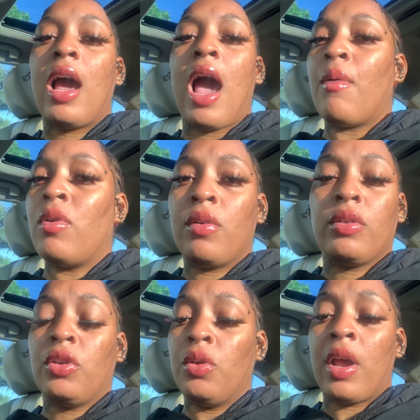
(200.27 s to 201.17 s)
I want
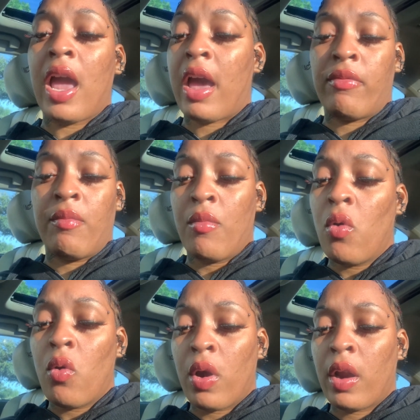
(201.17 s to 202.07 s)
you to have
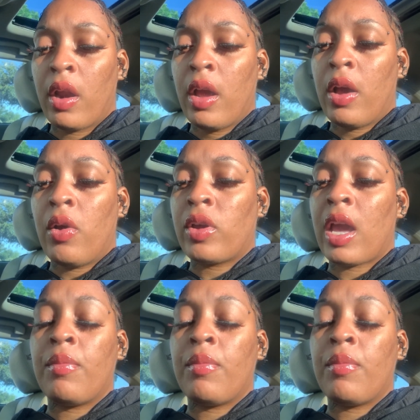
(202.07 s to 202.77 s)
more, okay?